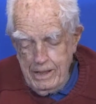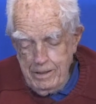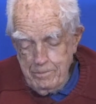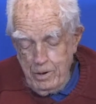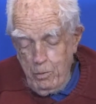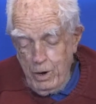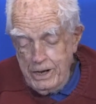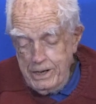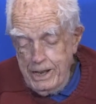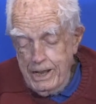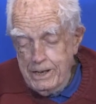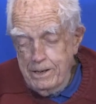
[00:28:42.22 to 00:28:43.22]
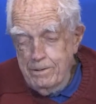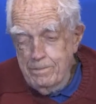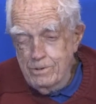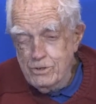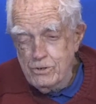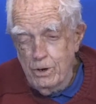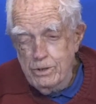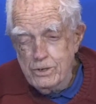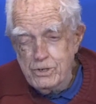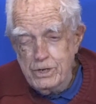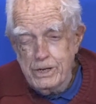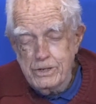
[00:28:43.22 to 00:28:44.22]
But what it did was sow the
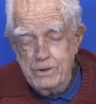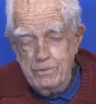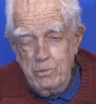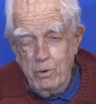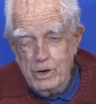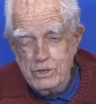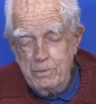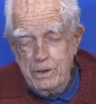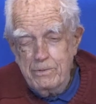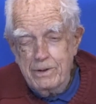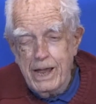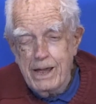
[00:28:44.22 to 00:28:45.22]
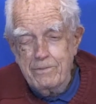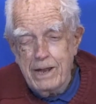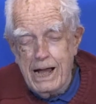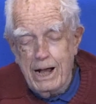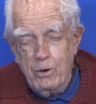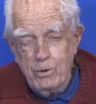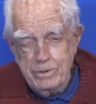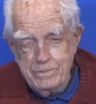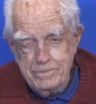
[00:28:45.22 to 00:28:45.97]
seeds of the wars we even have now